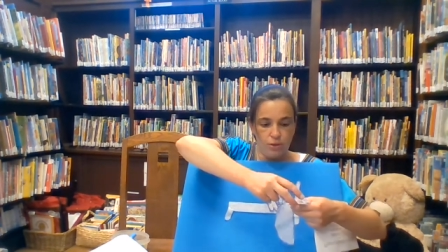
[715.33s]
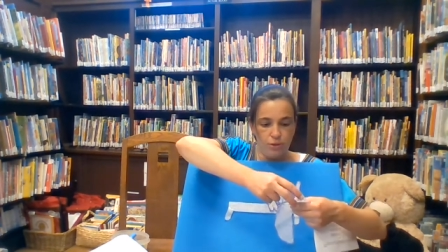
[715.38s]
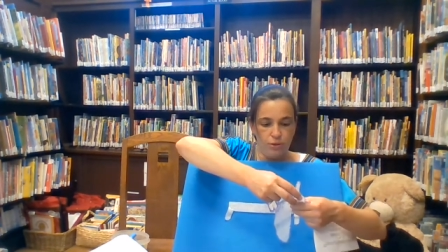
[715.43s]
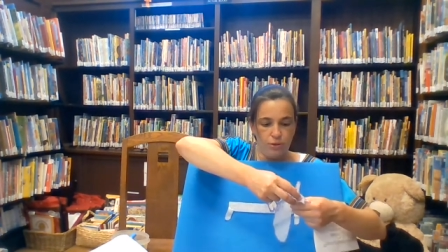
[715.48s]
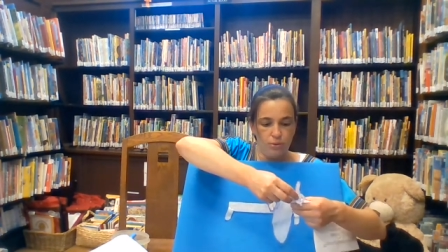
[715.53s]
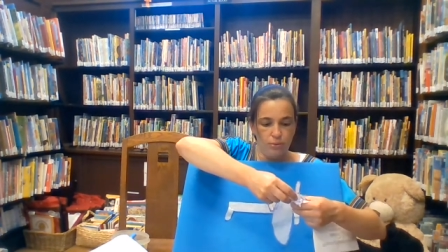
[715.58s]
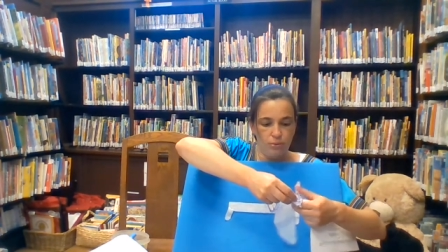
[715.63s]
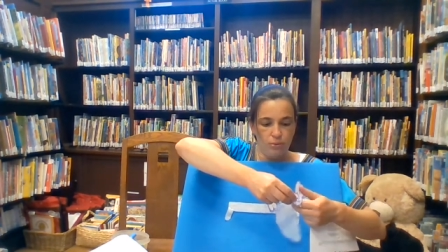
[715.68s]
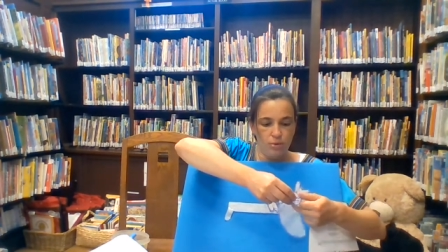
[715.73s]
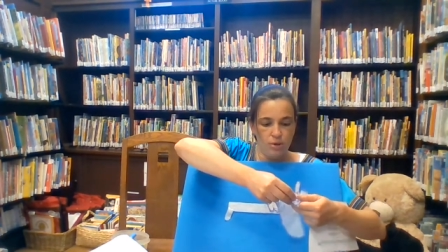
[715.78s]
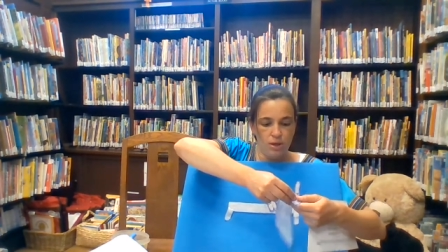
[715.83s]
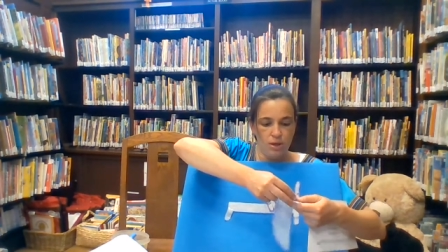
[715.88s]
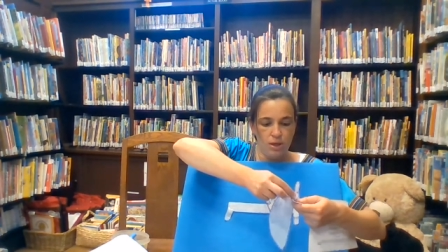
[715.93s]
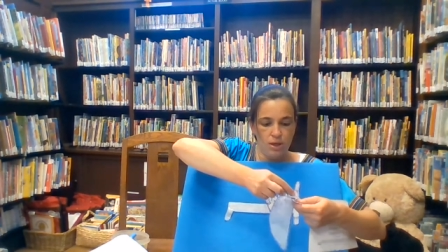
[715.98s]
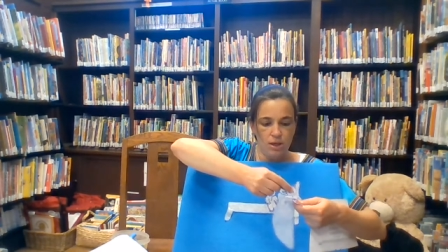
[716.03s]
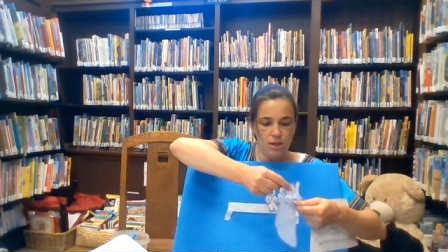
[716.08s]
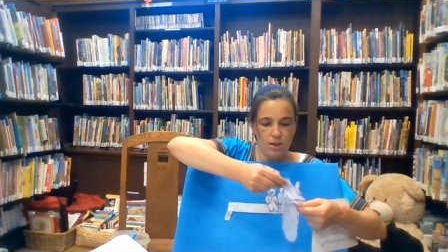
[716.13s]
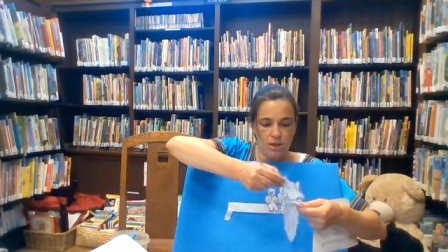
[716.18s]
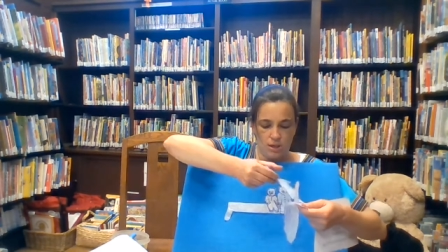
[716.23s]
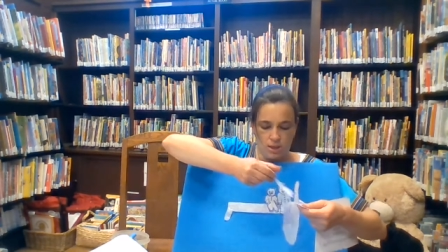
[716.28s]

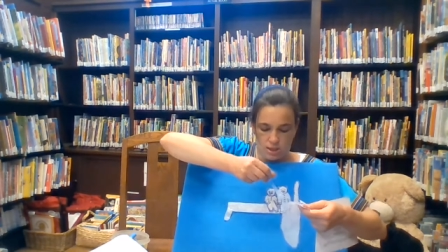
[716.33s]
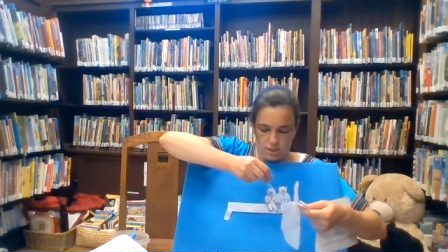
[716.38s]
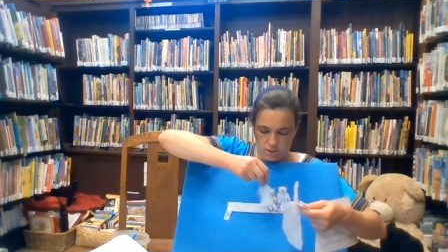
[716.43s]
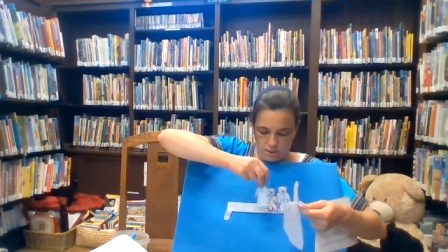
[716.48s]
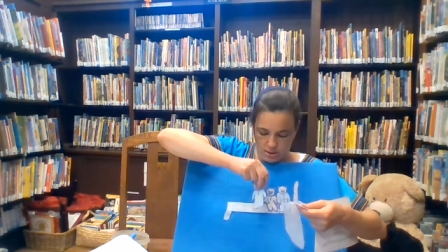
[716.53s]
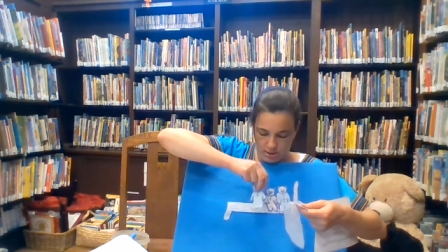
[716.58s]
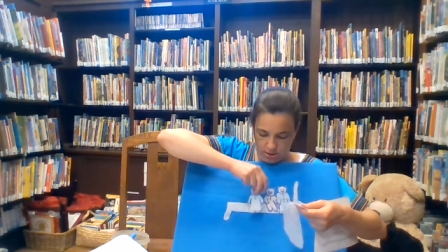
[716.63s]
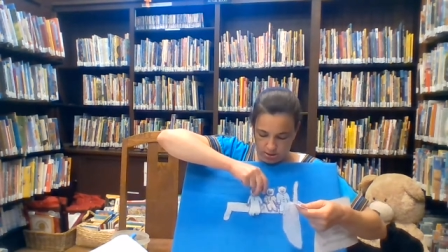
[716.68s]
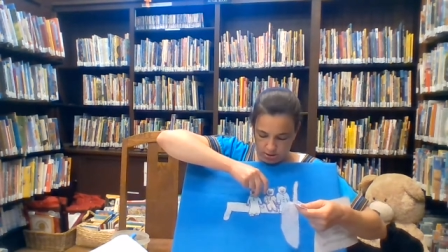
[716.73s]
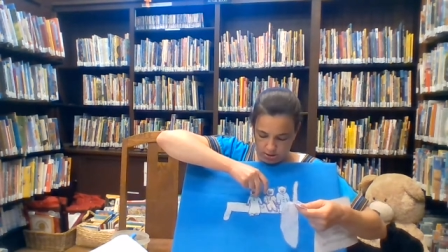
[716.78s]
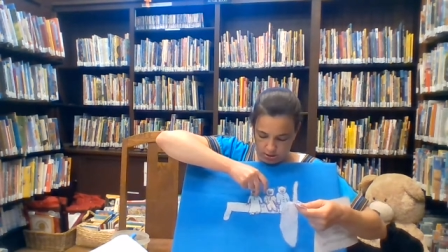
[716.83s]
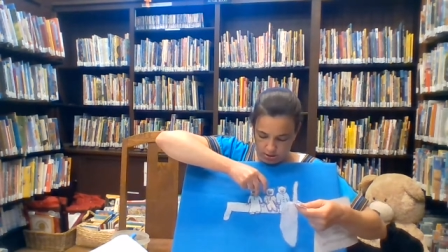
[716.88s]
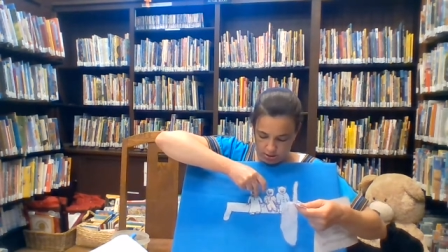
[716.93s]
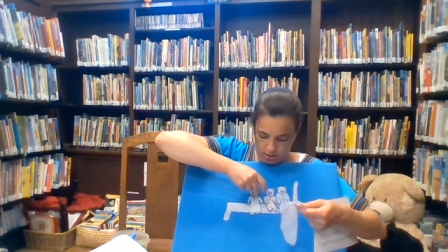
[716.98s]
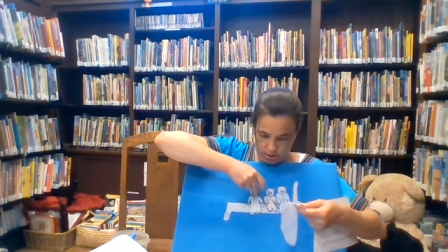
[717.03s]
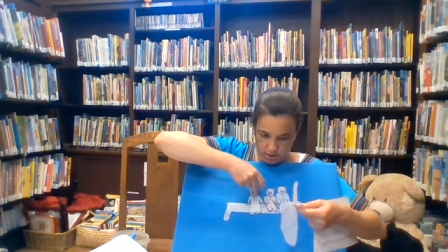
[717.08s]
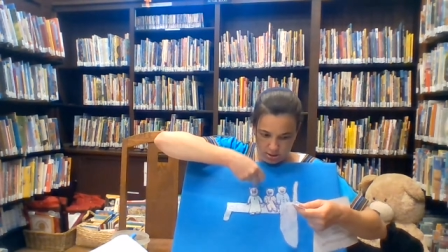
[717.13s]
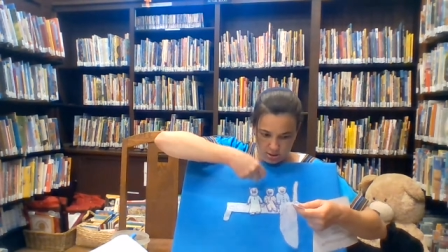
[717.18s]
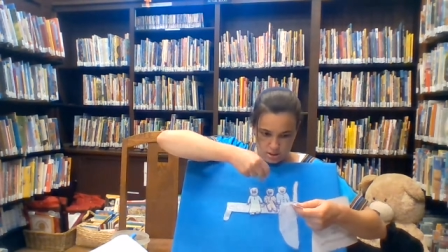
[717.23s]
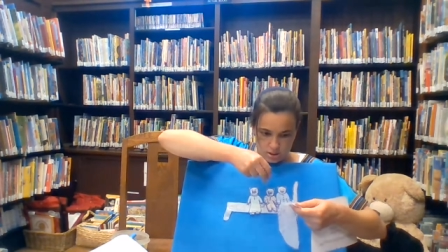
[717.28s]
three kittens,
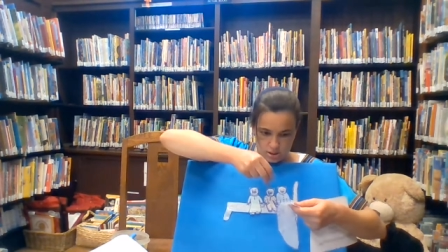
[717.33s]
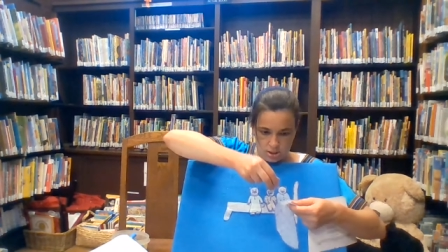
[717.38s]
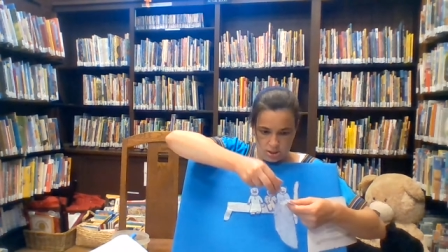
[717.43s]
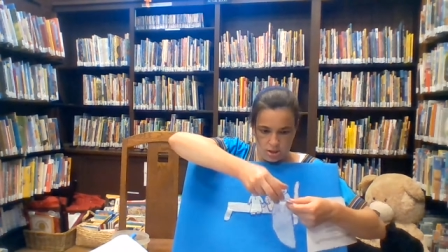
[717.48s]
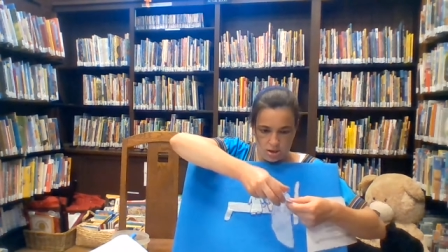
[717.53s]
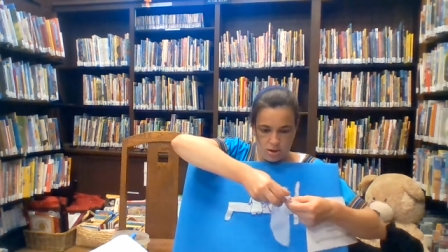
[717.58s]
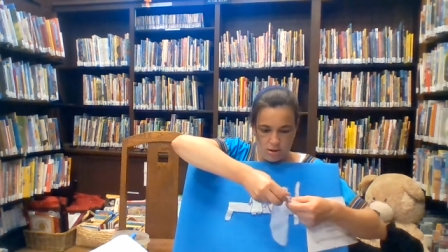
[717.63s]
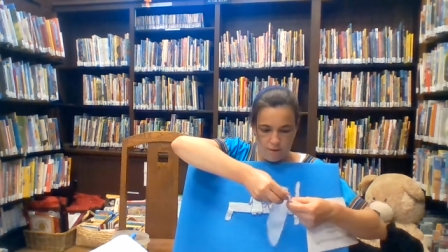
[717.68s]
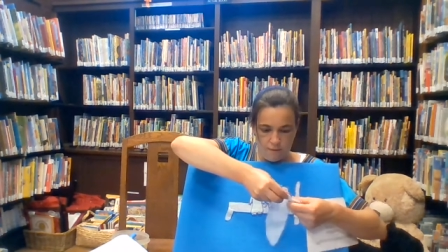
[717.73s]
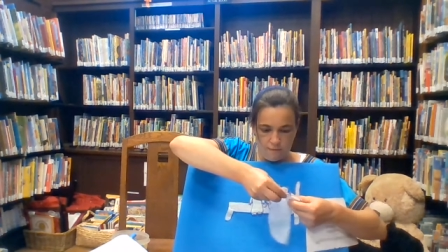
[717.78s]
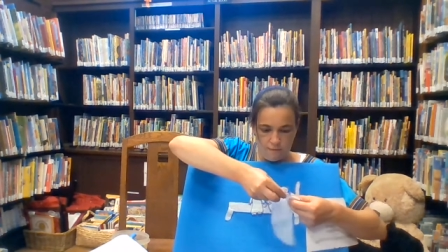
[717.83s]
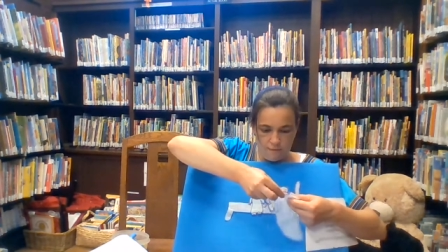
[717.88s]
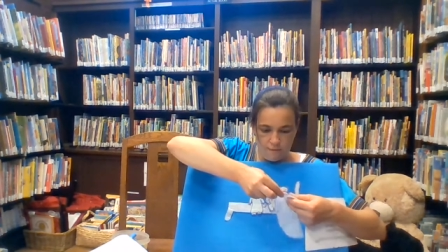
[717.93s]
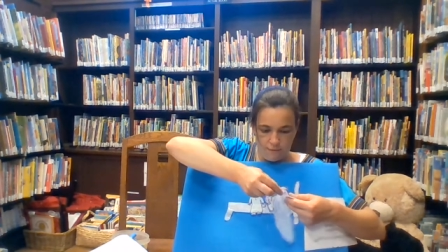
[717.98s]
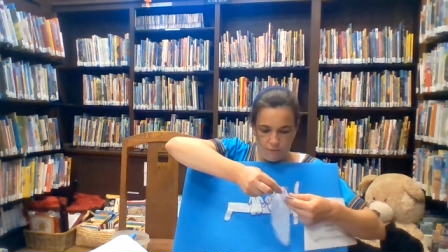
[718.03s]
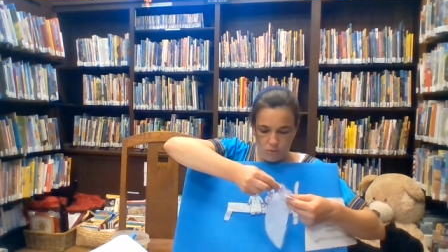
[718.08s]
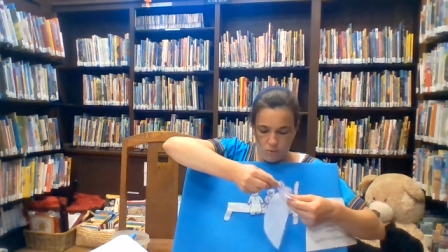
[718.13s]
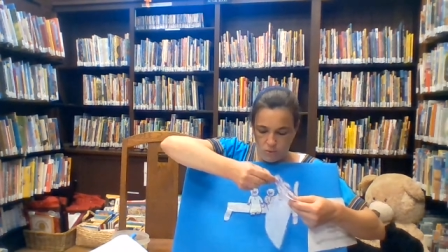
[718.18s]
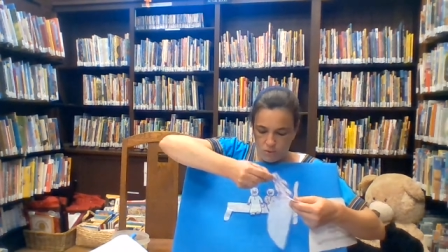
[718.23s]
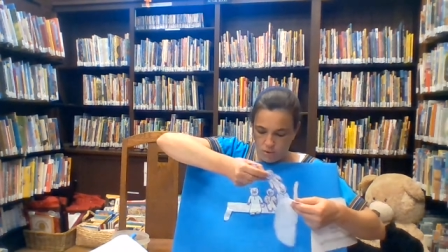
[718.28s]

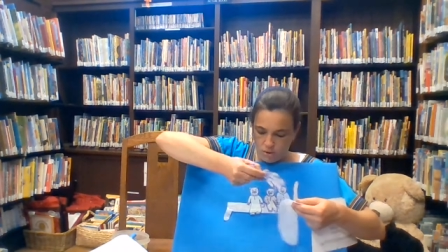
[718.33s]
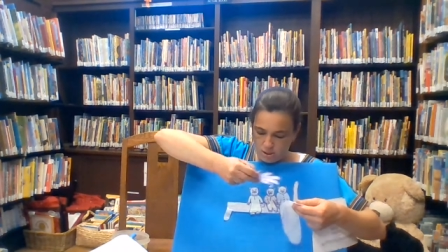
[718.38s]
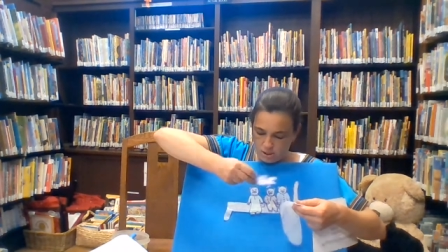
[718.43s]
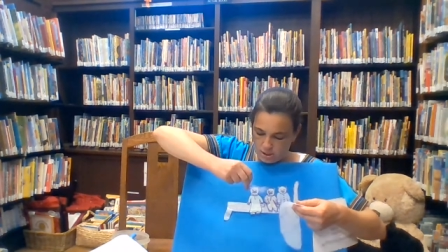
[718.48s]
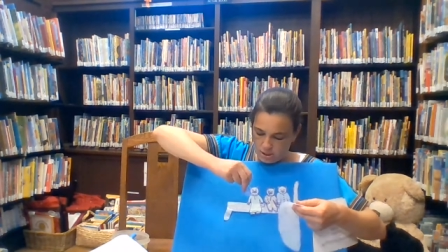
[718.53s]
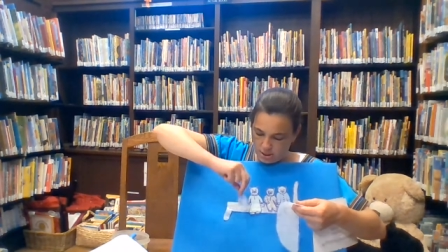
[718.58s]
four